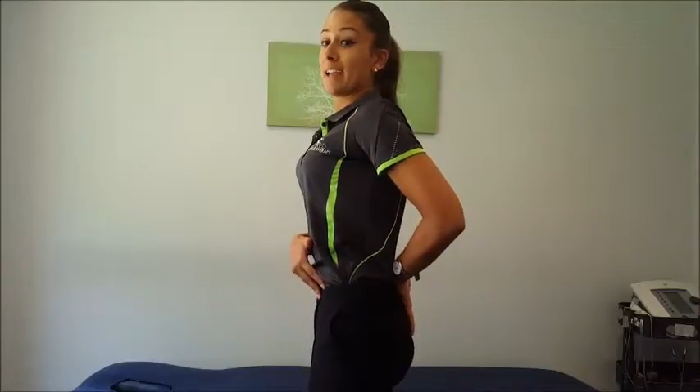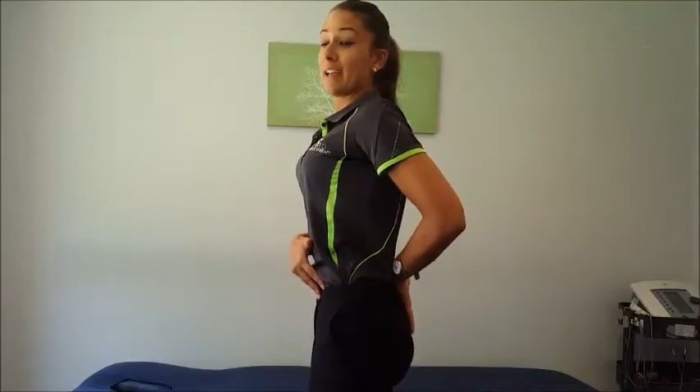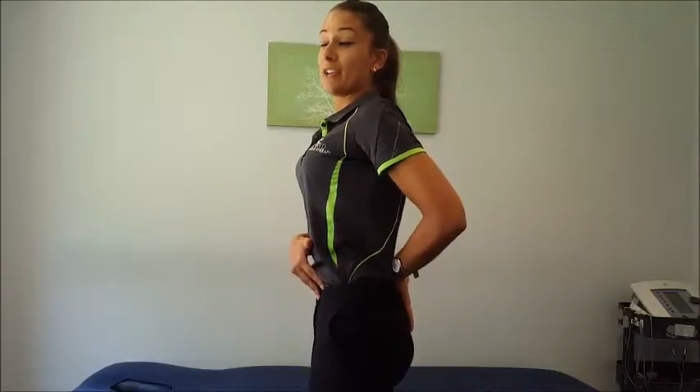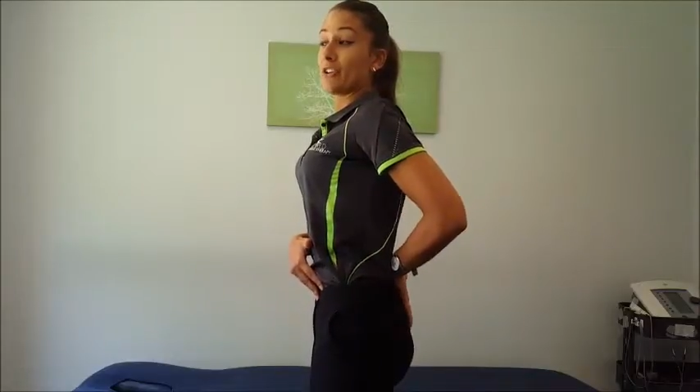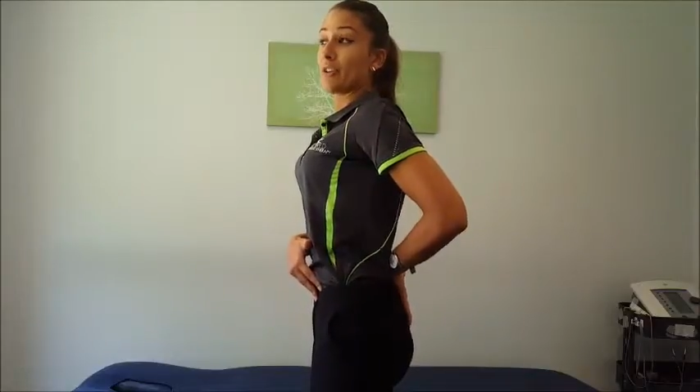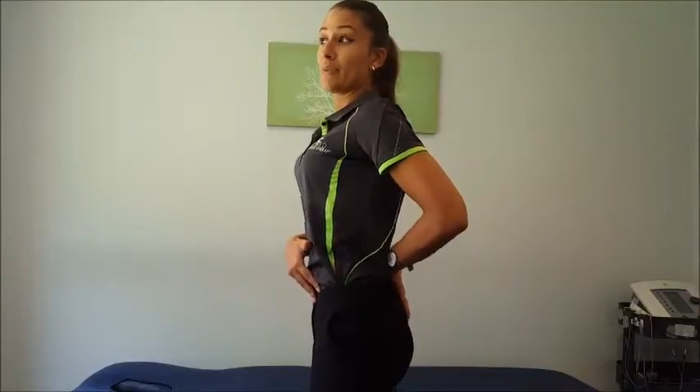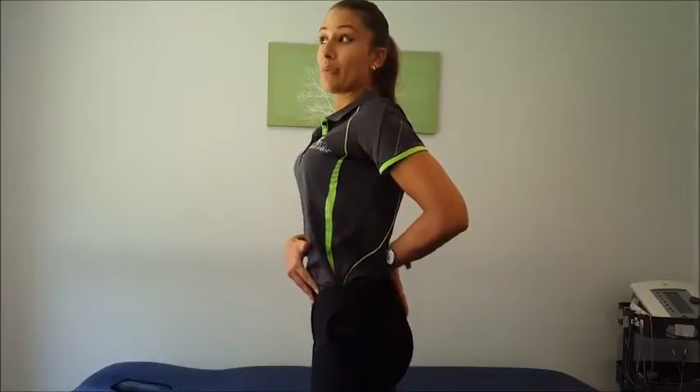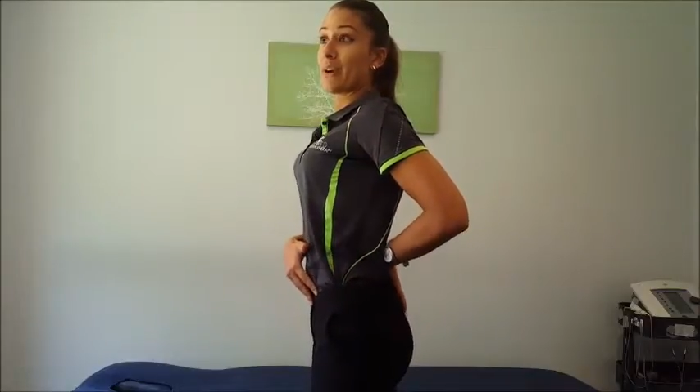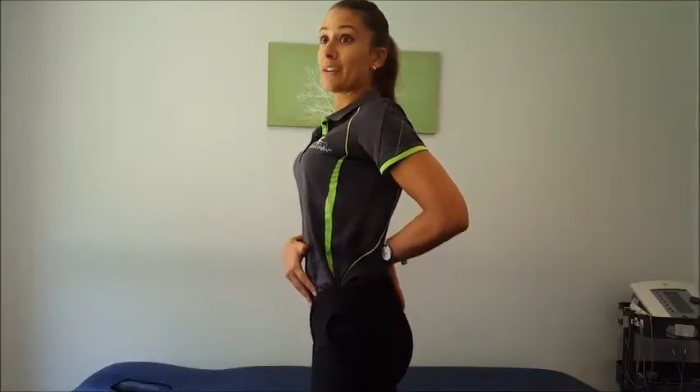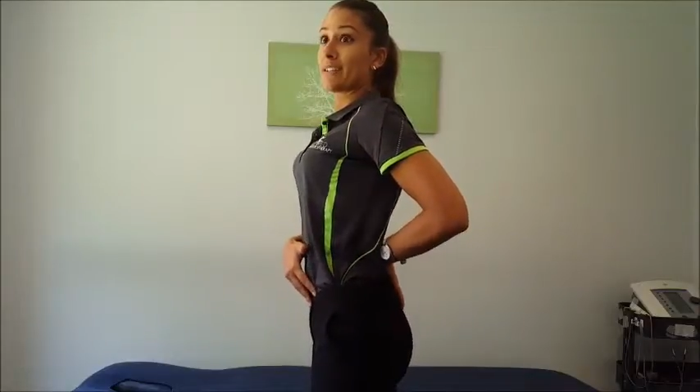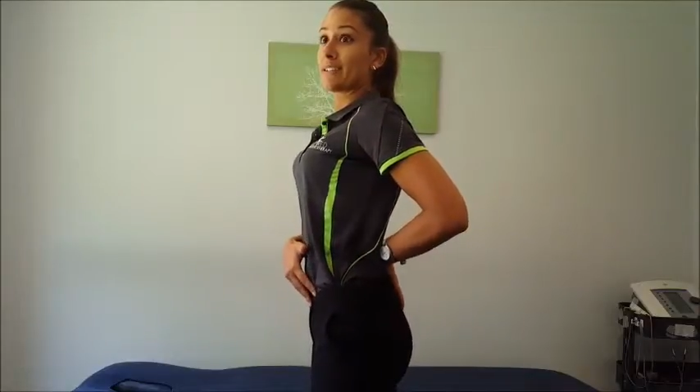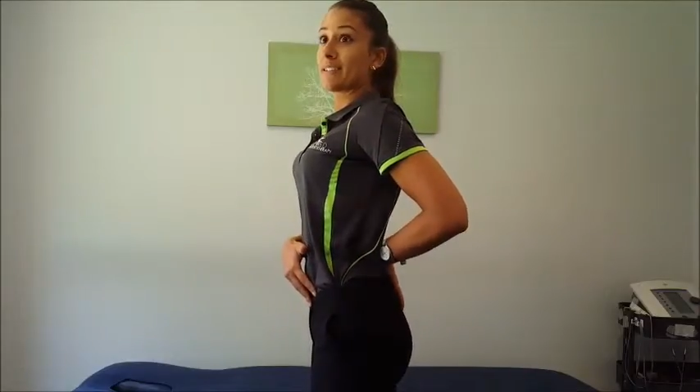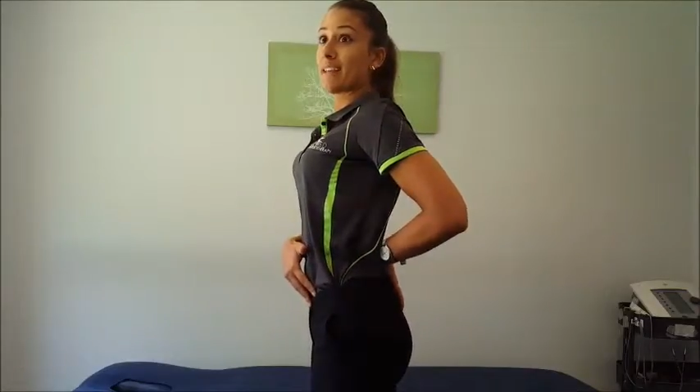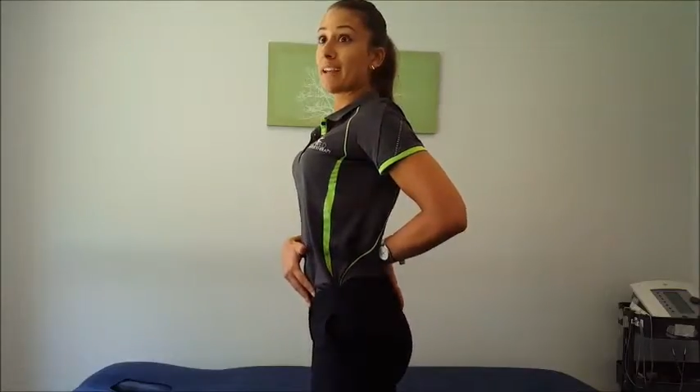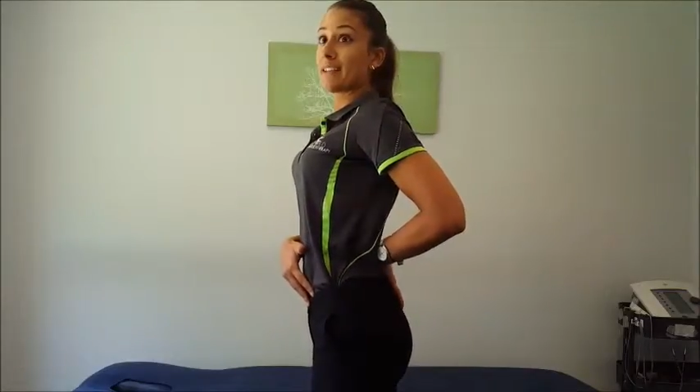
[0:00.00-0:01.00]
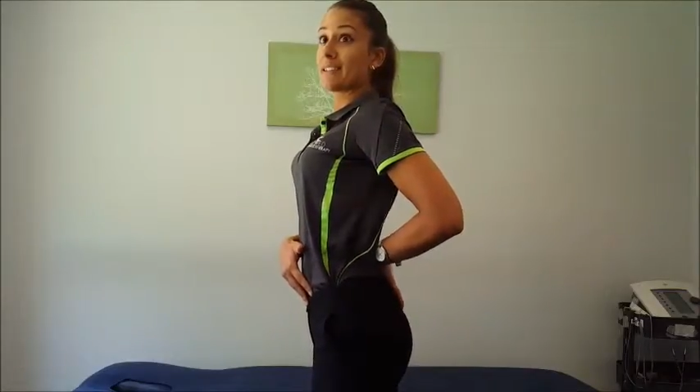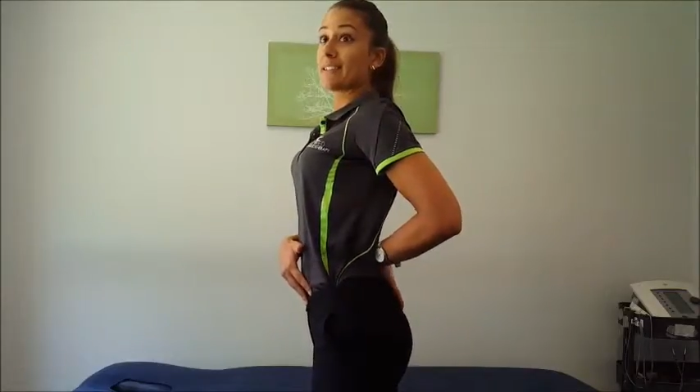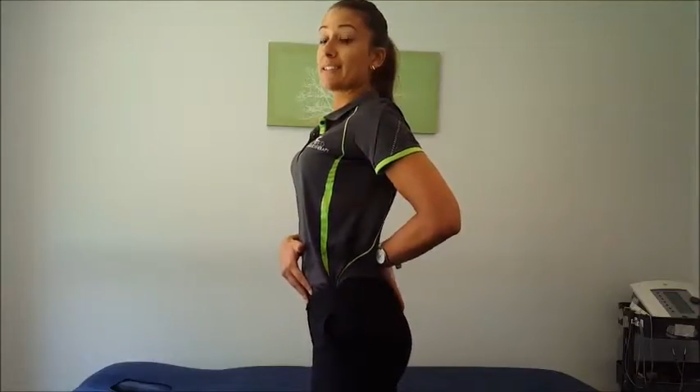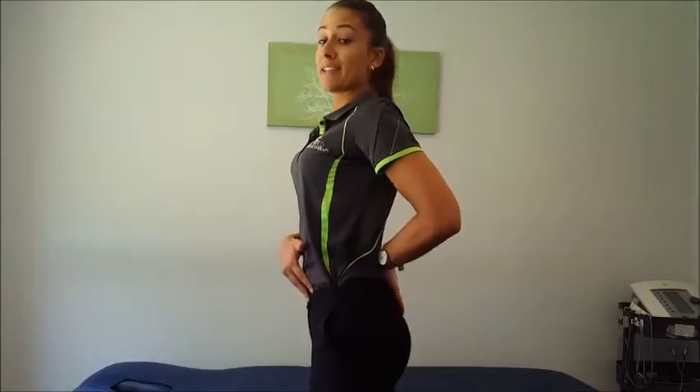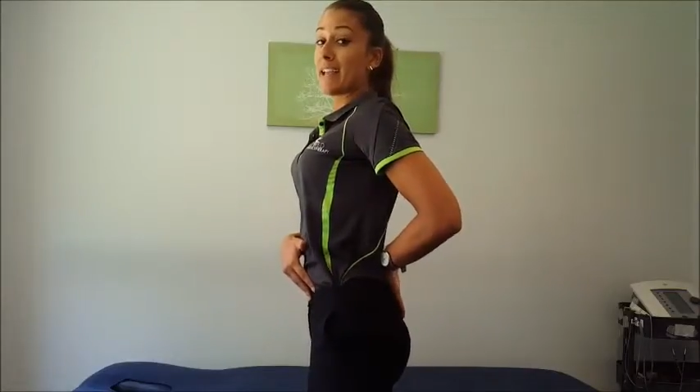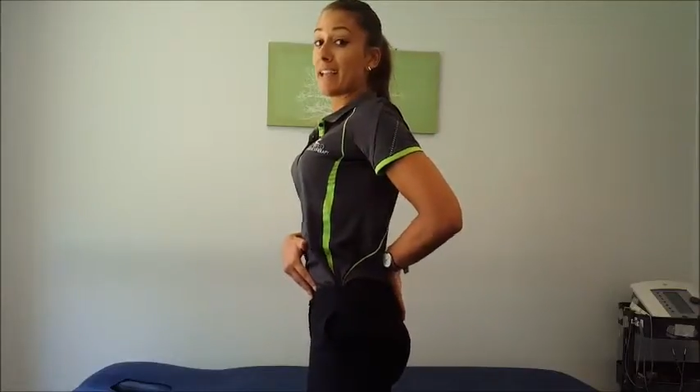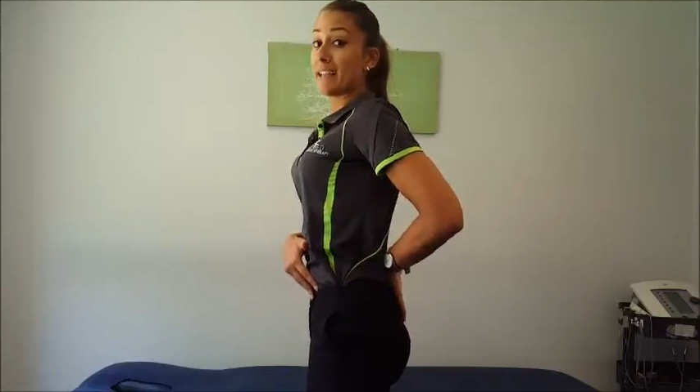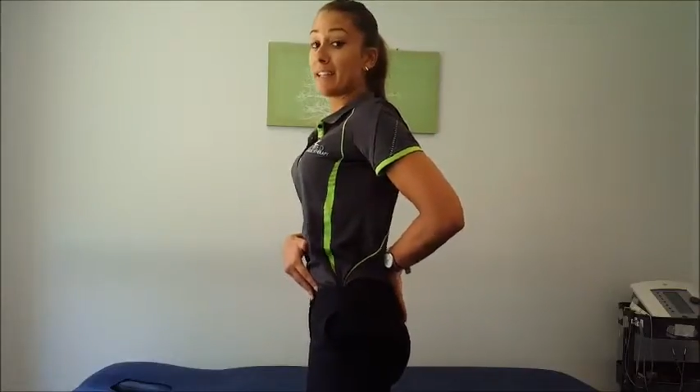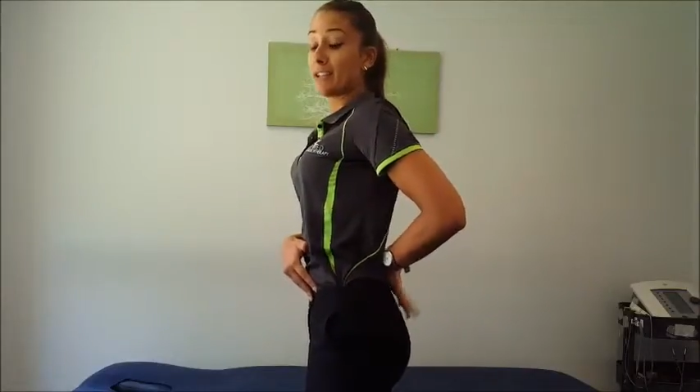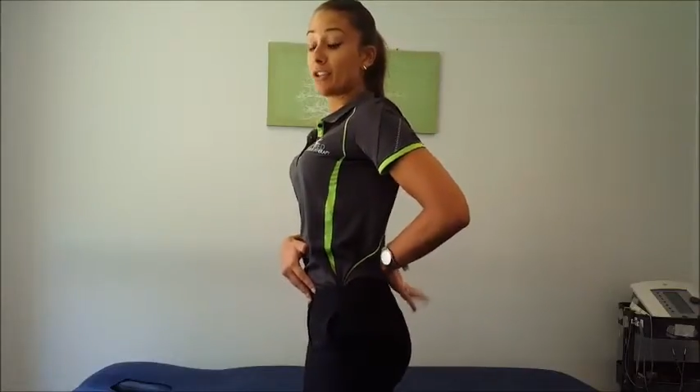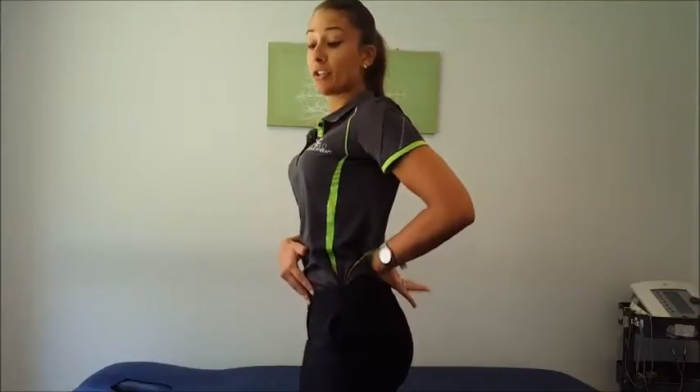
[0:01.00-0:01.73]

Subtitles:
And you can practice that in standing,